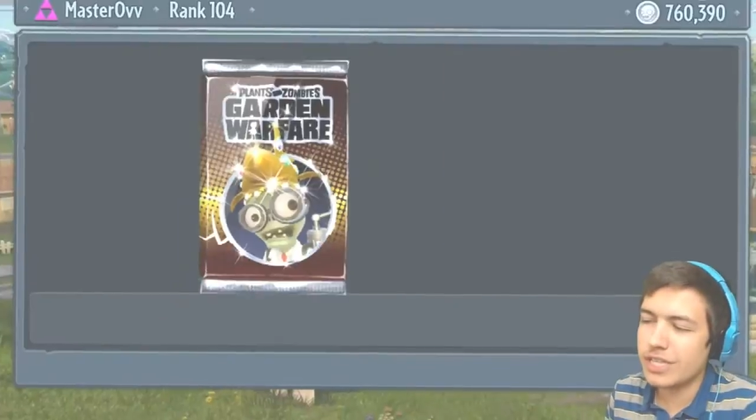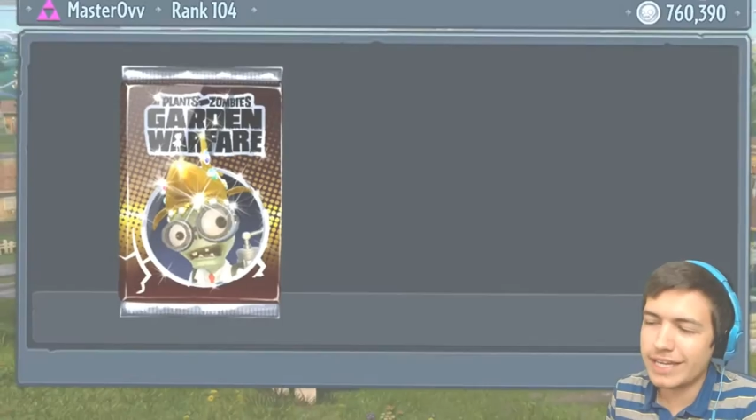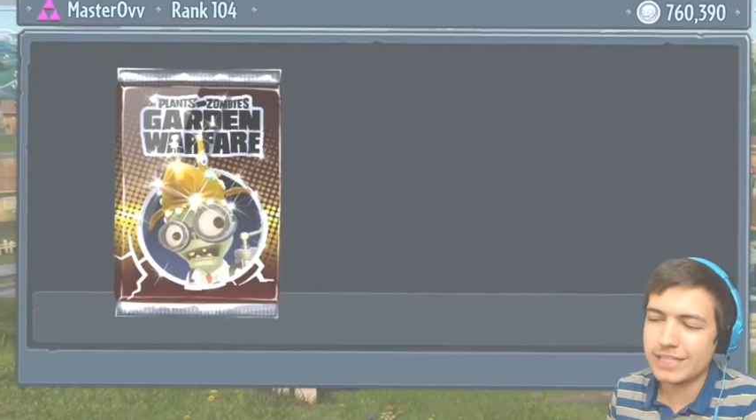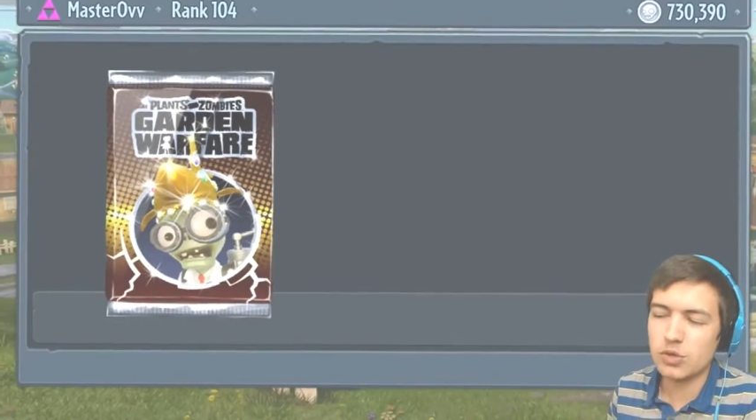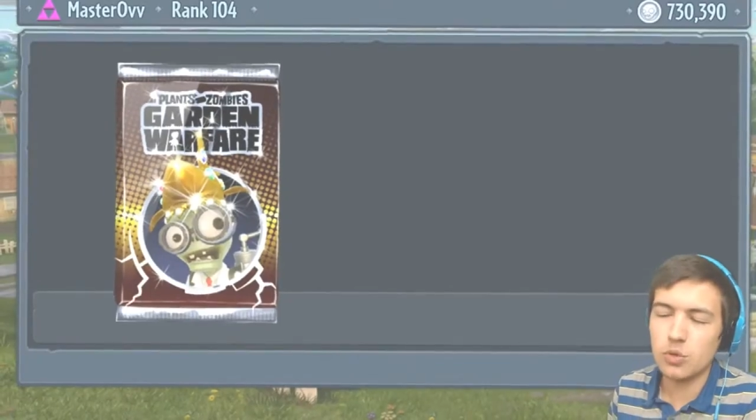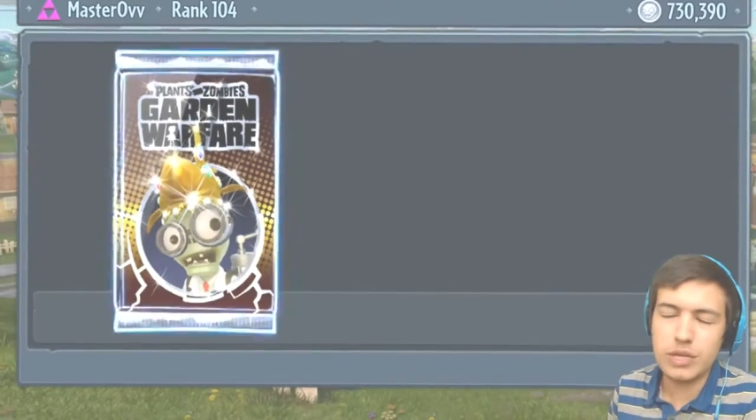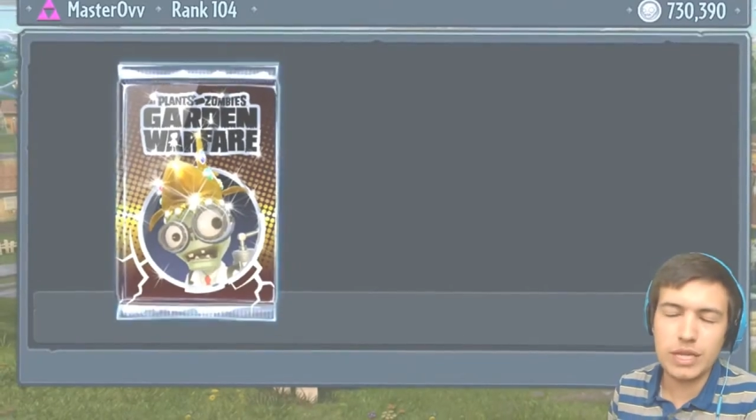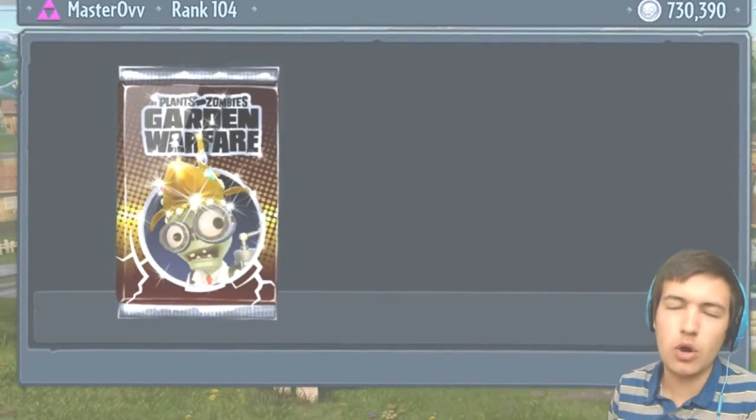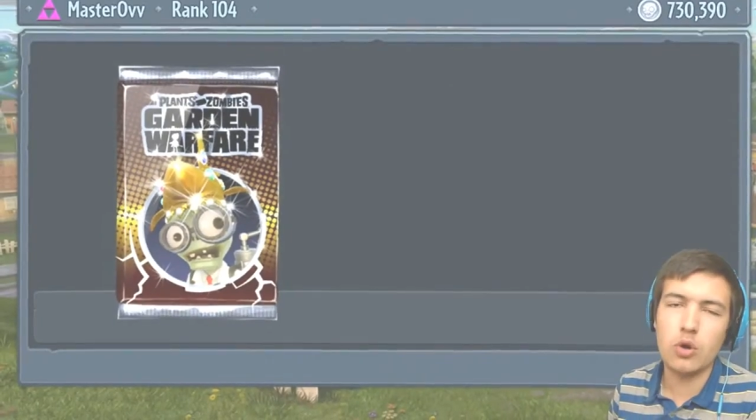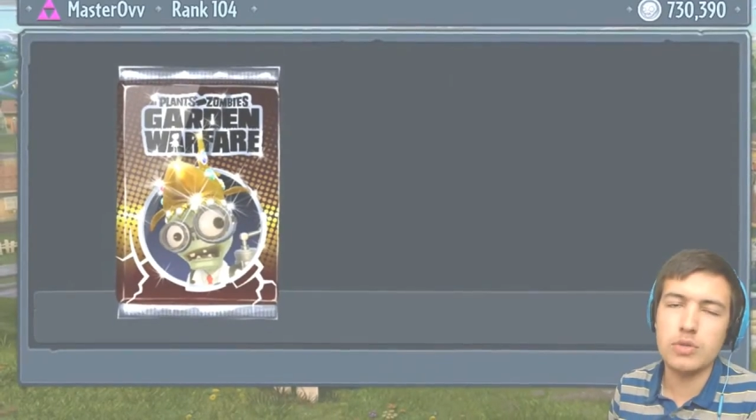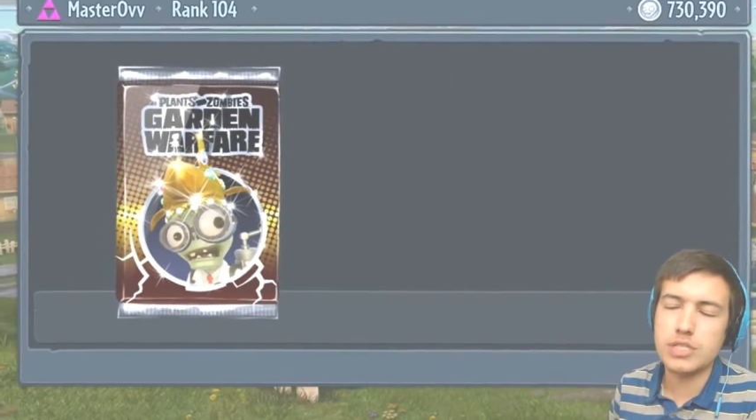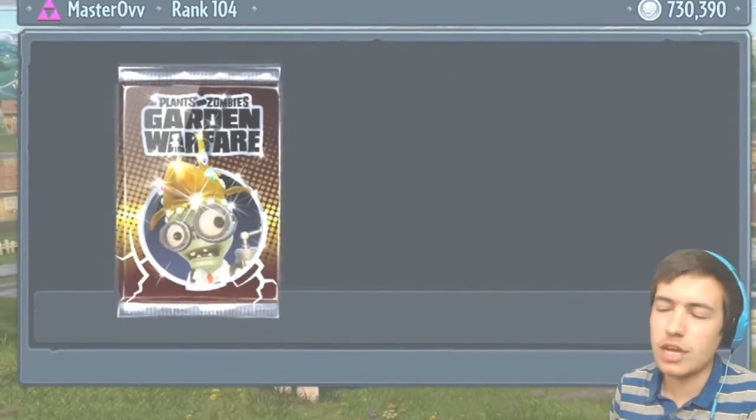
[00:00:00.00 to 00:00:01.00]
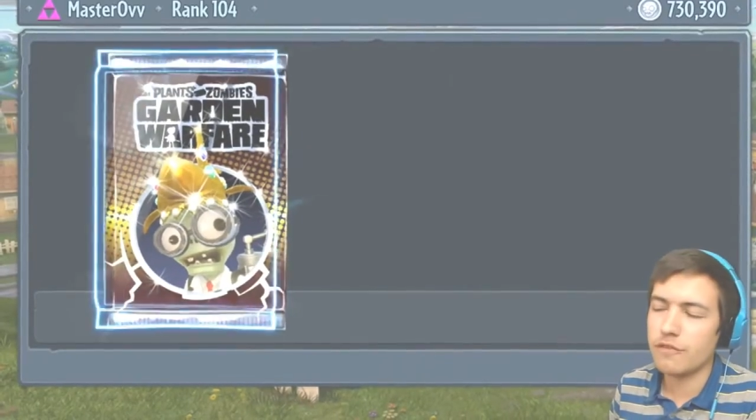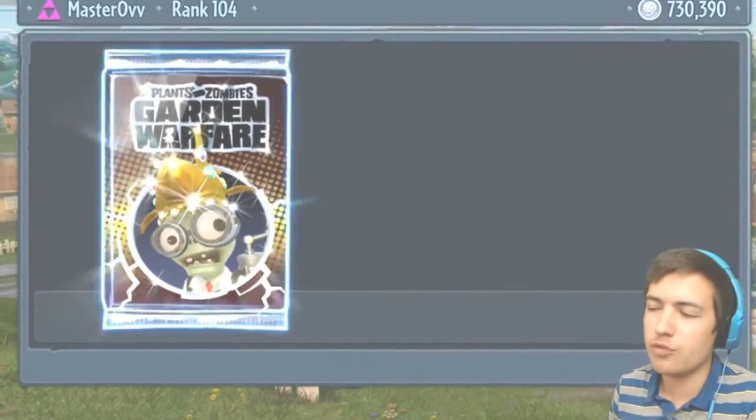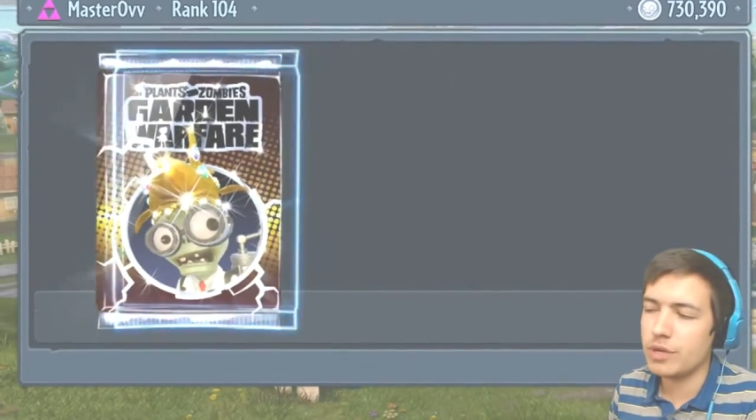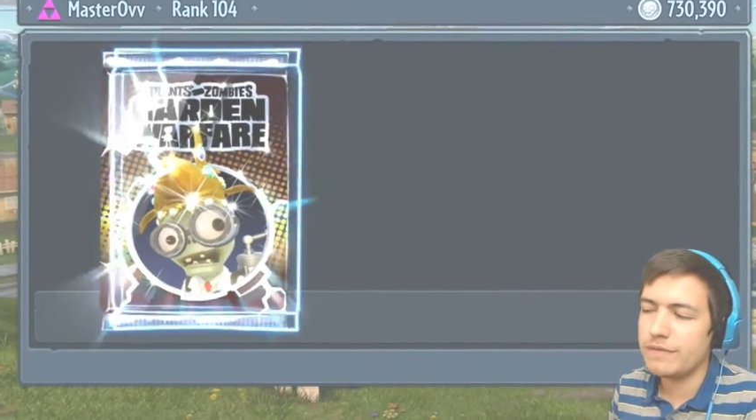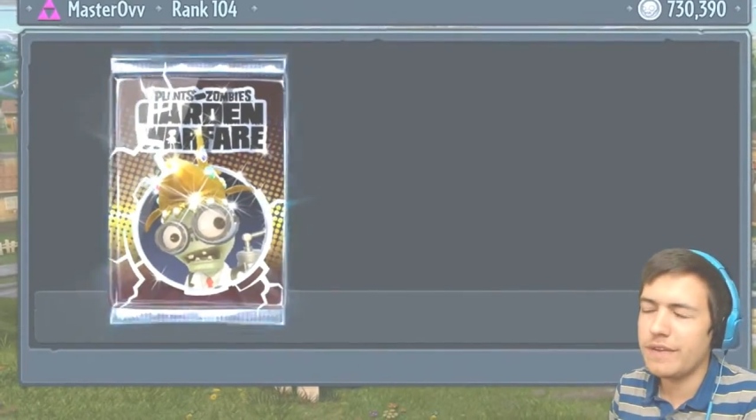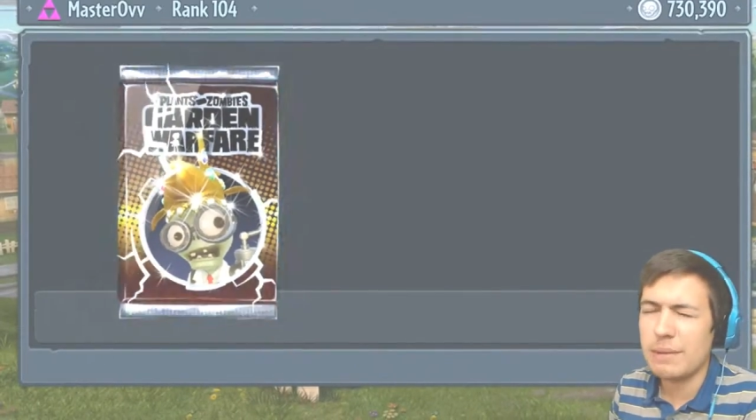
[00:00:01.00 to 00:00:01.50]
looks like it's all the old
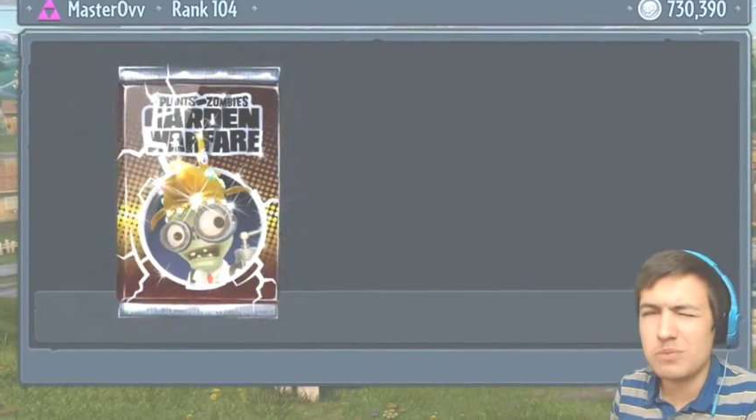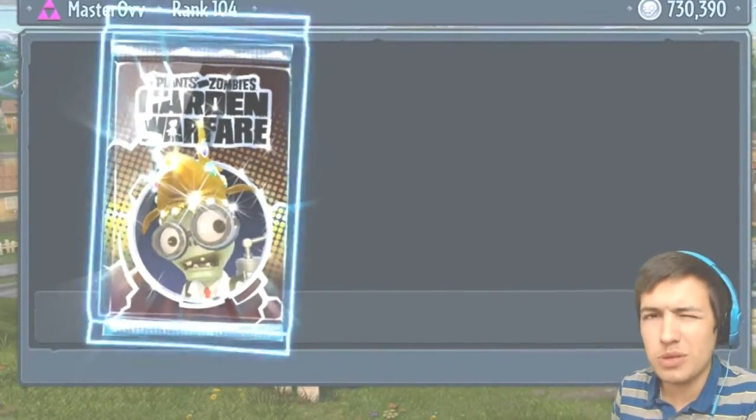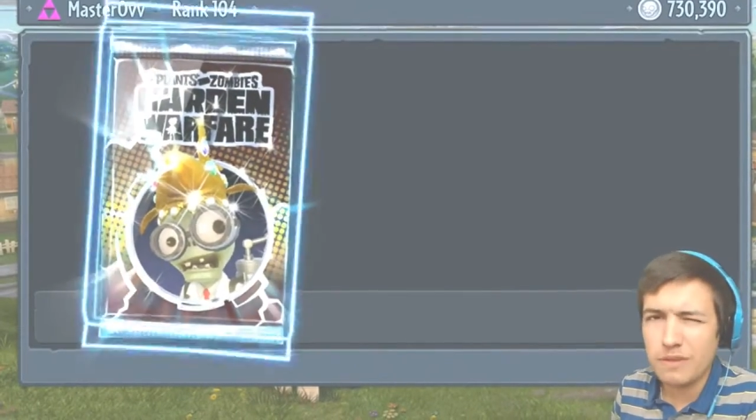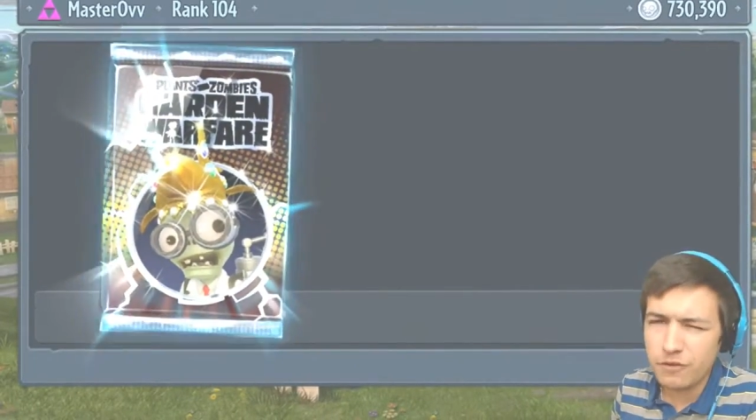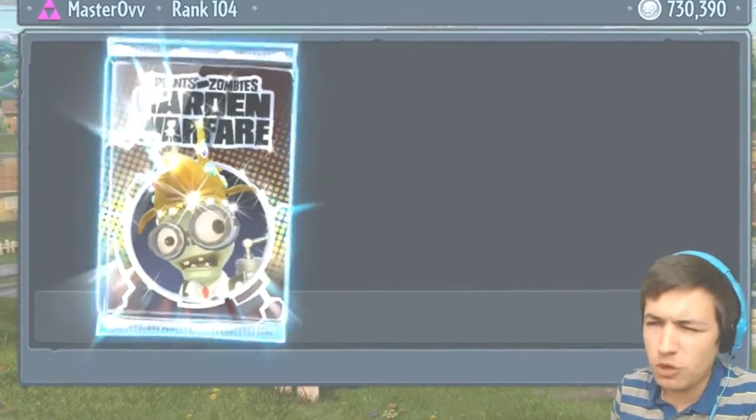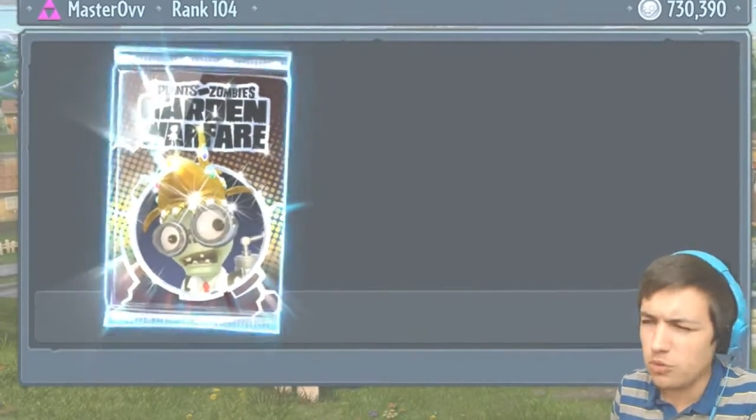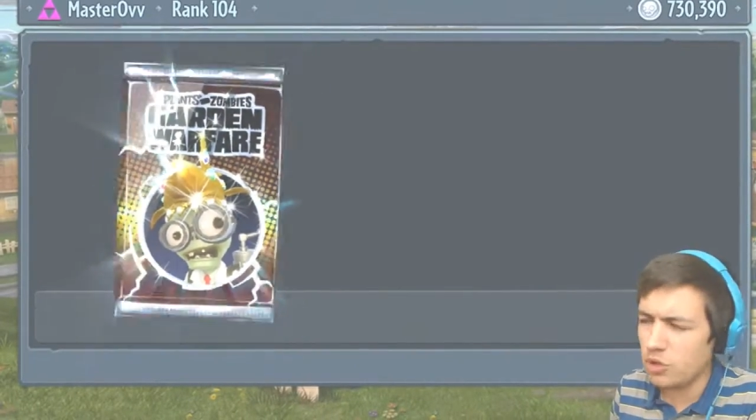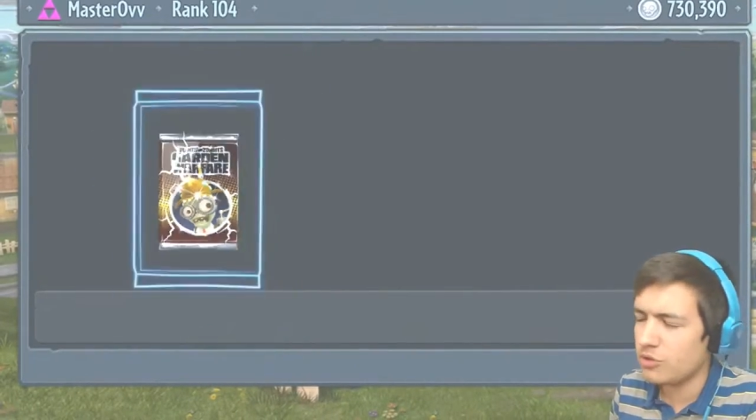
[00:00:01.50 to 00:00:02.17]
stuff revamped with a few